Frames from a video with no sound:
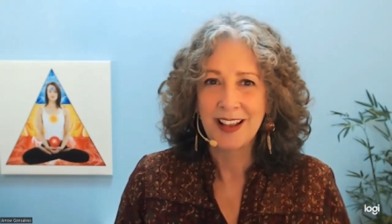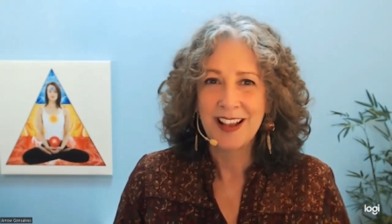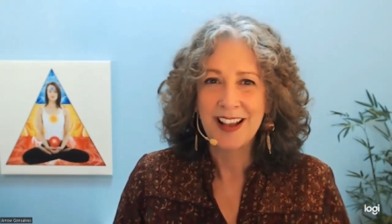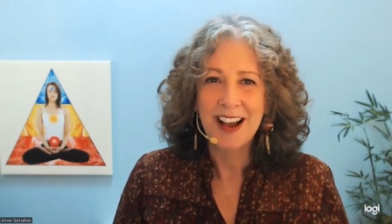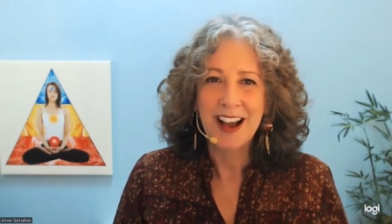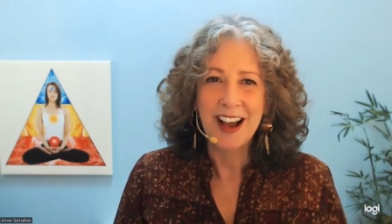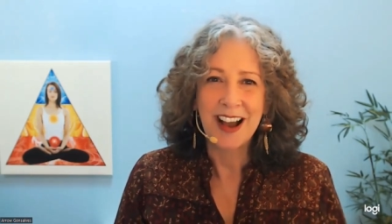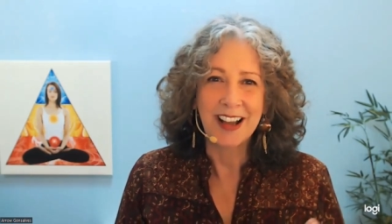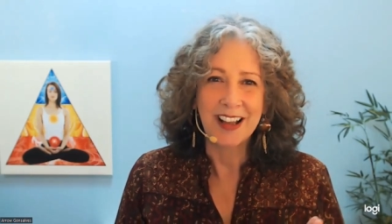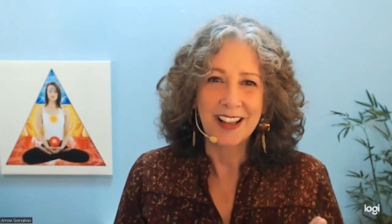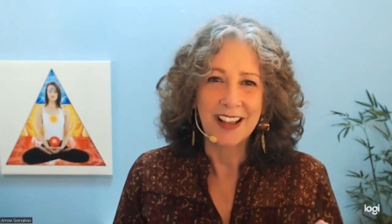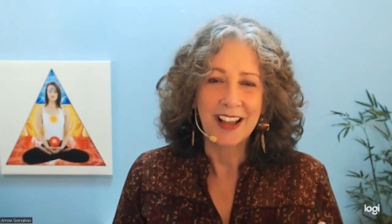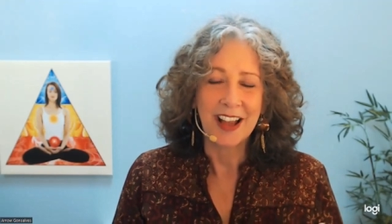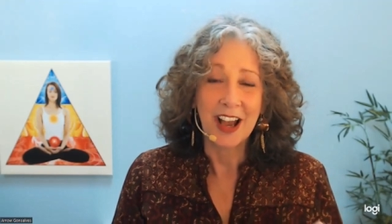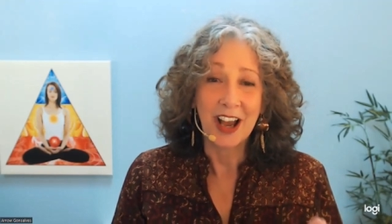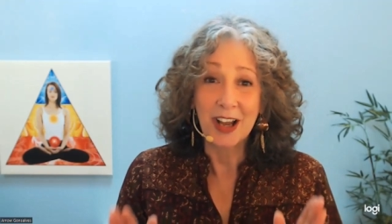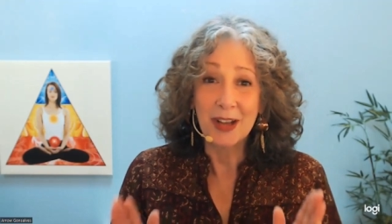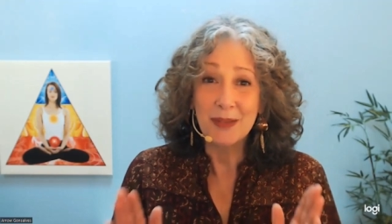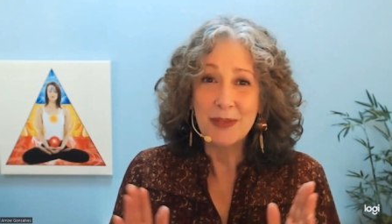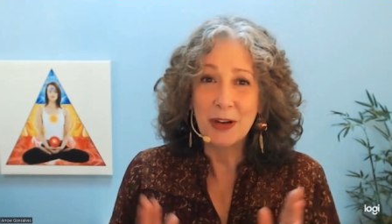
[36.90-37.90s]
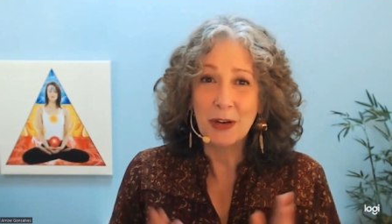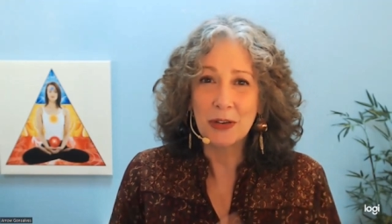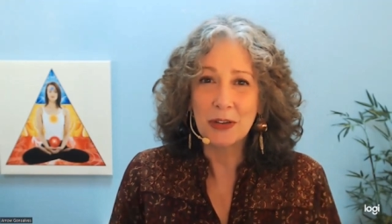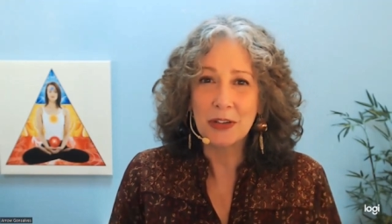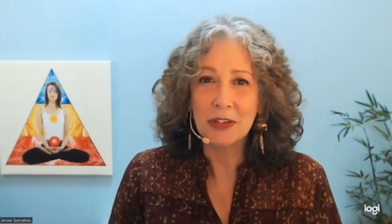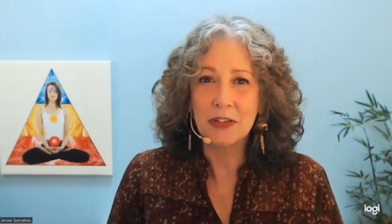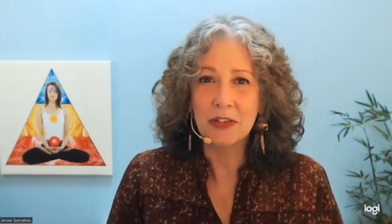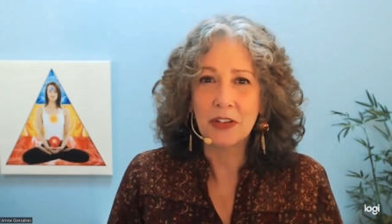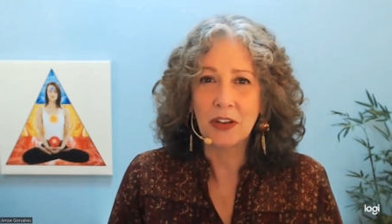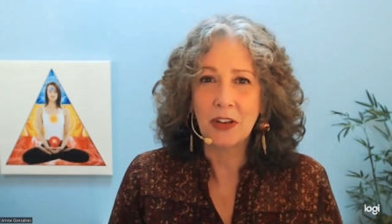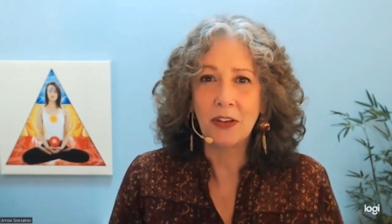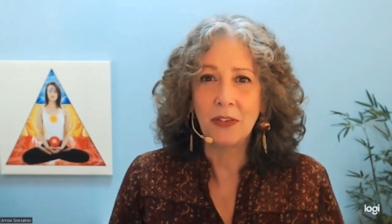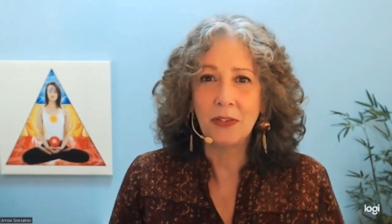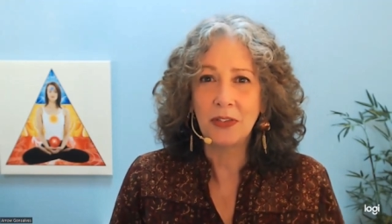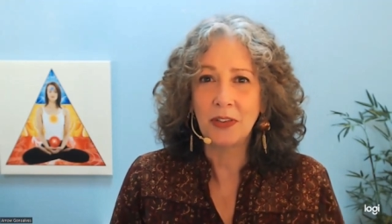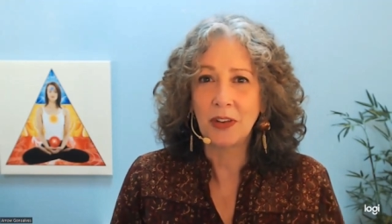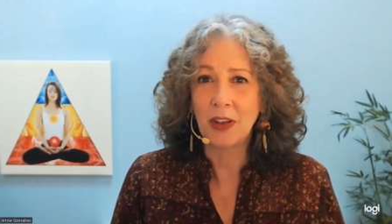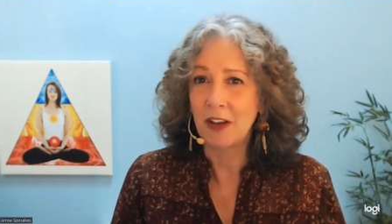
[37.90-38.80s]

Hi, I'm Arrow Gonsalves.